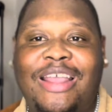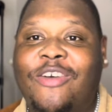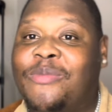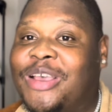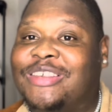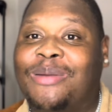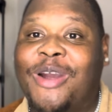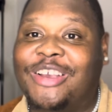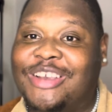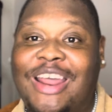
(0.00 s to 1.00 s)
of Maison
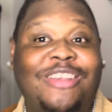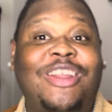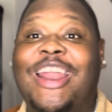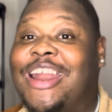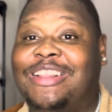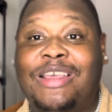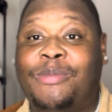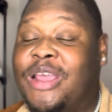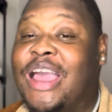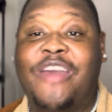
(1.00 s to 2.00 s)
Margiela. So that that the team
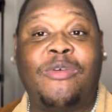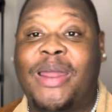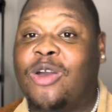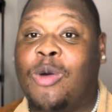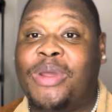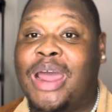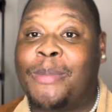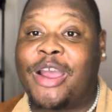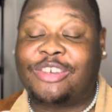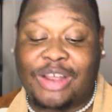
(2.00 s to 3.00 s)
link, everybody coming at
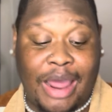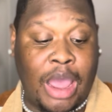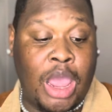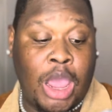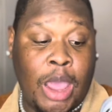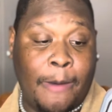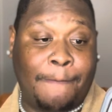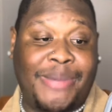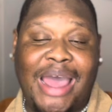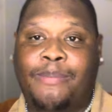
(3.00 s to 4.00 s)
Margiela.
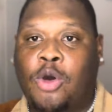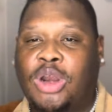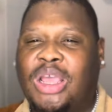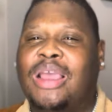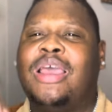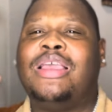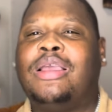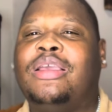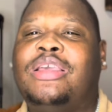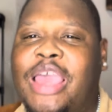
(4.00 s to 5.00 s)
Bad Bunny.
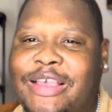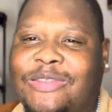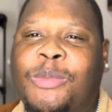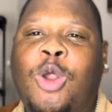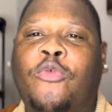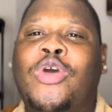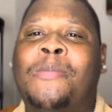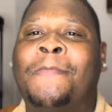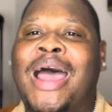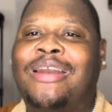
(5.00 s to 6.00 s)
Yes, me love
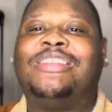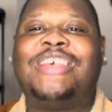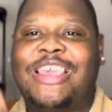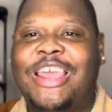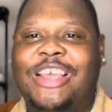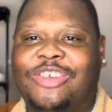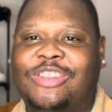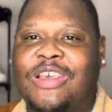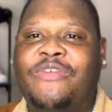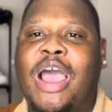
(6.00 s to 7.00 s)
when man take
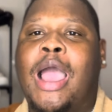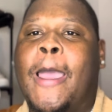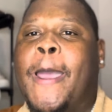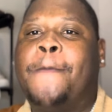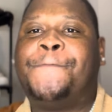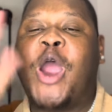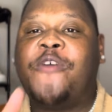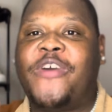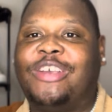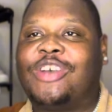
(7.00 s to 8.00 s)
initiative.
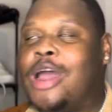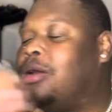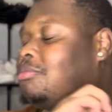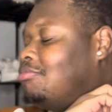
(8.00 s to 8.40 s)
Perfection.